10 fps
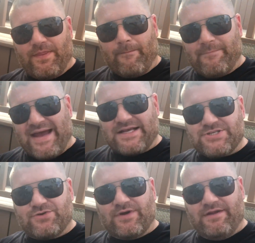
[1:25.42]
the
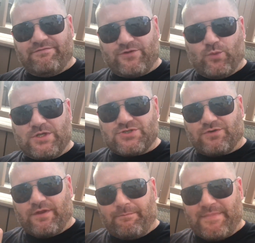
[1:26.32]
master
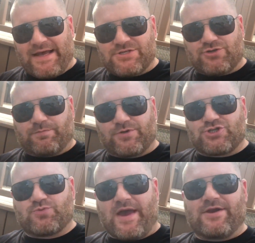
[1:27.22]
influencer, the master
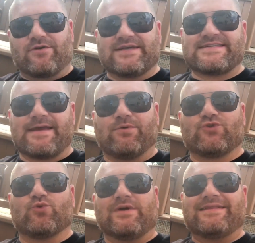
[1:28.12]
persuader is
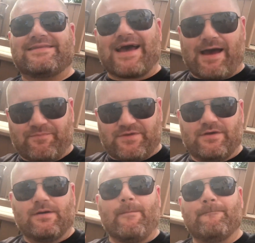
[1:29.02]
able to
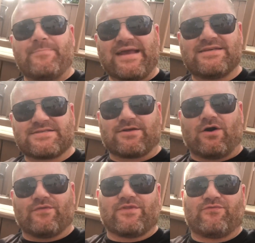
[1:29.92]
adapt based
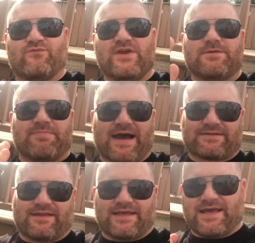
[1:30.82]
on the
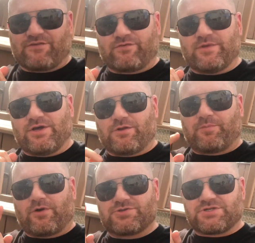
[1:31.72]
feedback that they get from the other
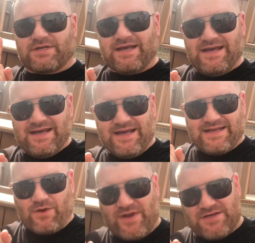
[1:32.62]
person.
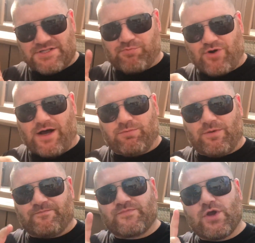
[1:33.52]
Now, here's the
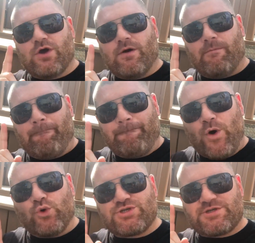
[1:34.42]
problem
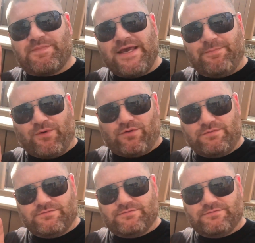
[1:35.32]
most people